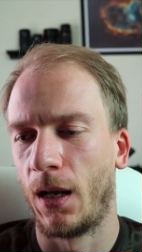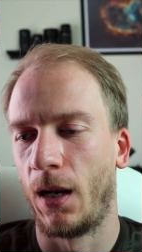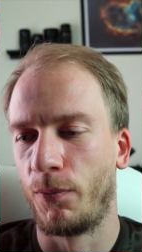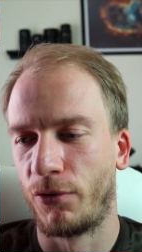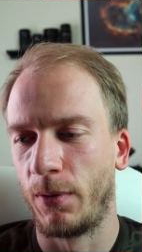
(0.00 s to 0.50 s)

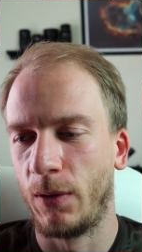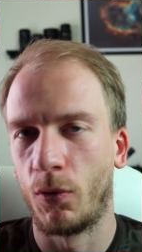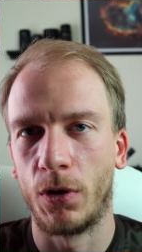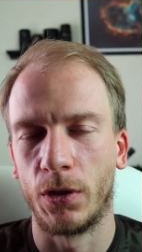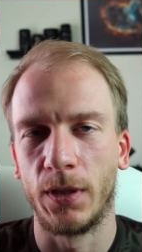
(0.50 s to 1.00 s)
I'll probably
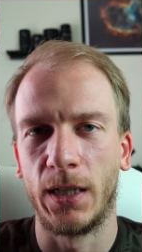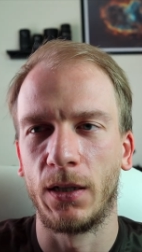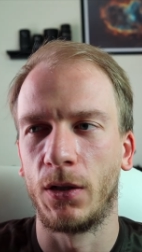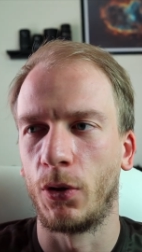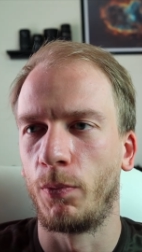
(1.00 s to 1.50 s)
work on
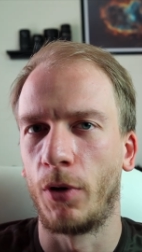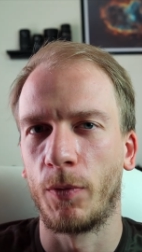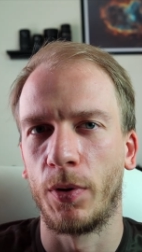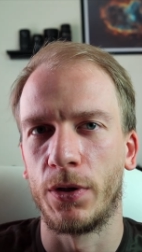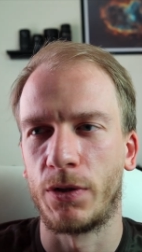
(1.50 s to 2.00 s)
a, uh, a
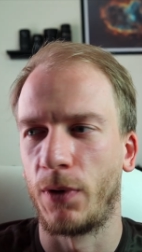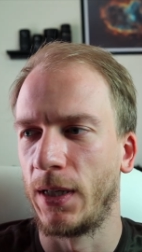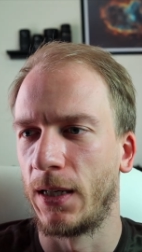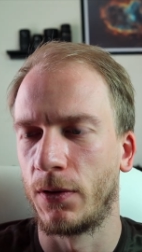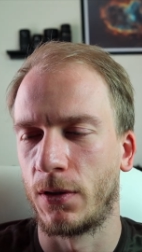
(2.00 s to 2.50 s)
blog post right
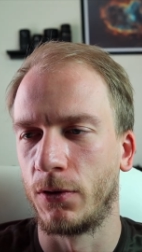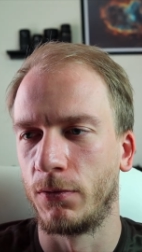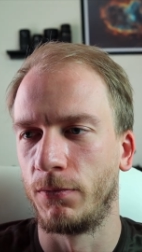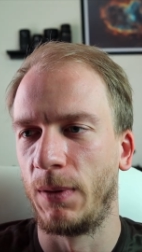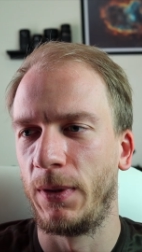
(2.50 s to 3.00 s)
now,
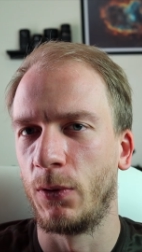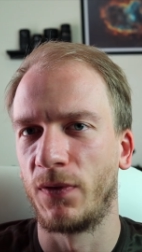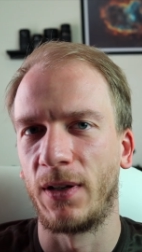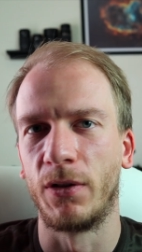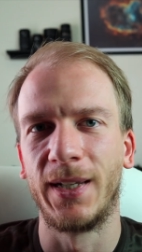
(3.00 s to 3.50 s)
so maybe you'll
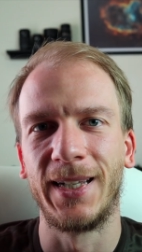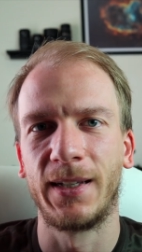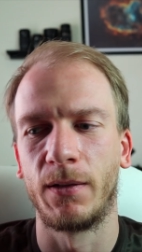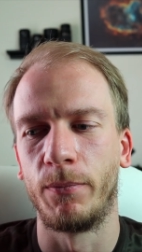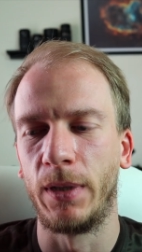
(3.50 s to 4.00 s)
find a
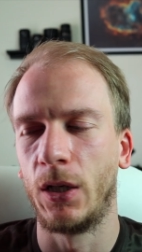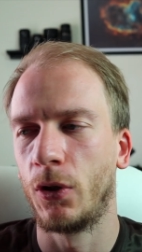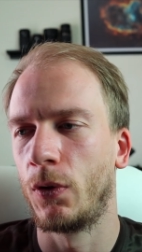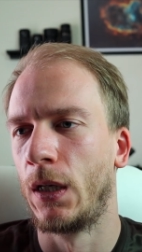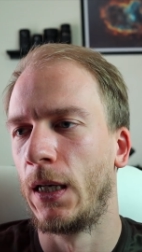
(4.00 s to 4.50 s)
link
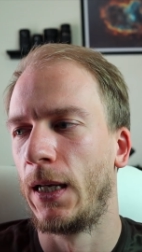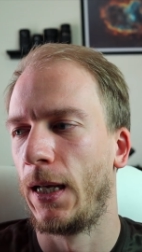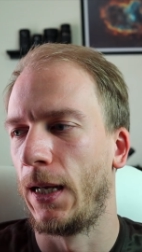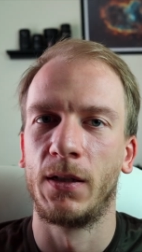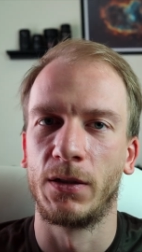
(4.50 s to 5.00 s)
below.
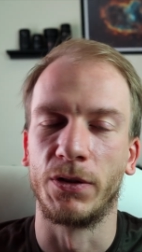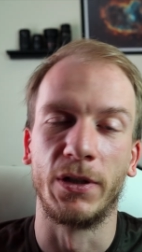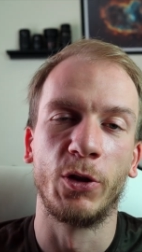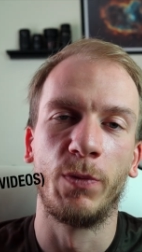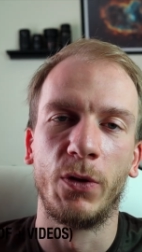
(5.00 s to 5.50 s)
So it's
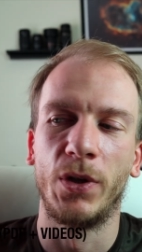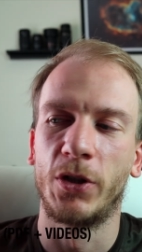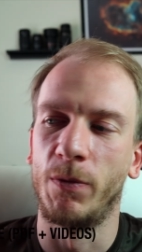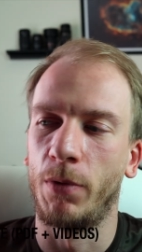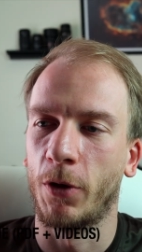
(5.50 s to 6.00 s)
going to be a
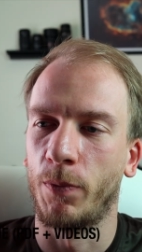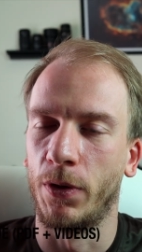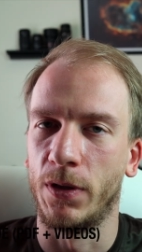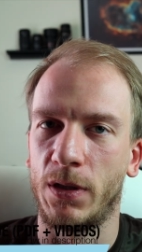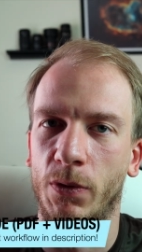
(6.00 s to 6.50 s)
written blog
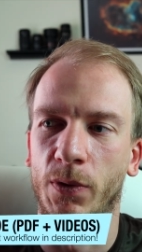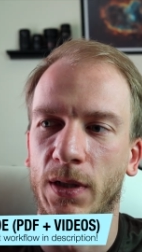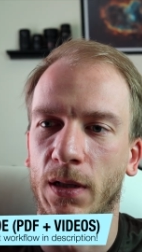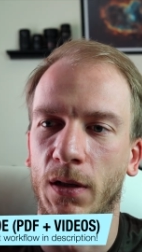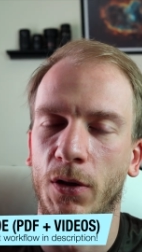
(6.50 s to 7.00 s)
post
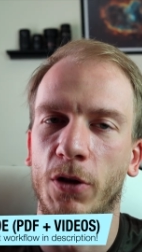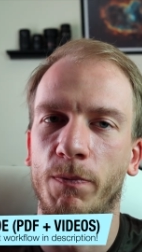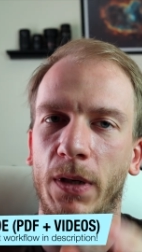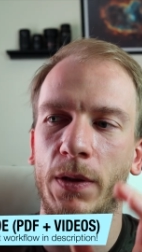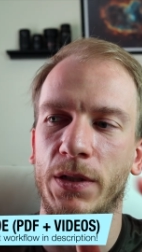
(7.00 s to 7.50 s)
with uh,
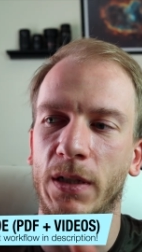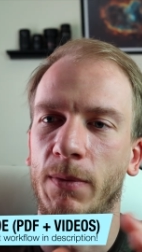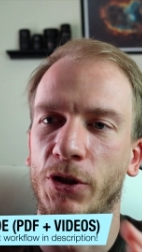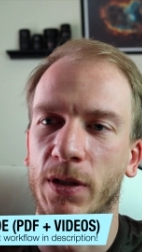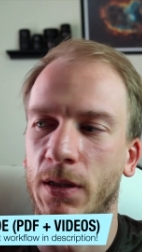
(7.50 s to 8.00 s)
comparison
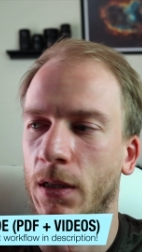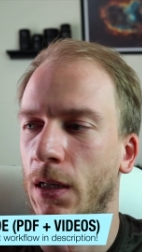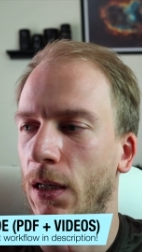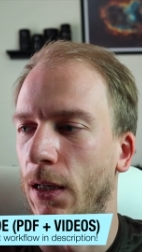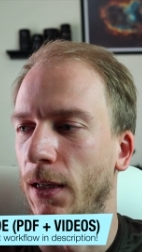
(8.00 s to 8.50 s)
images
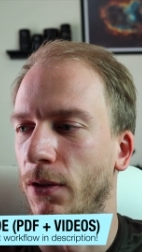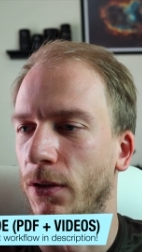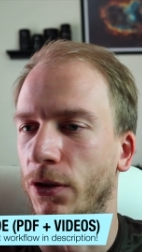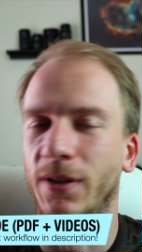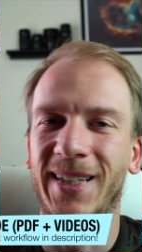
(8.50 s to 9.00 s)
and
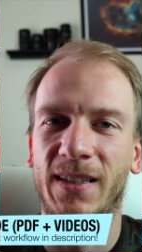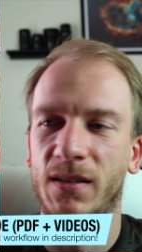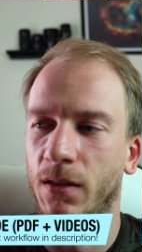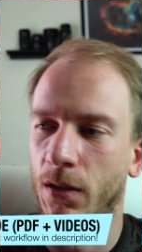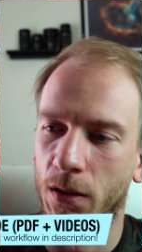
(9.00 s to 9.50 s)
uh, a neat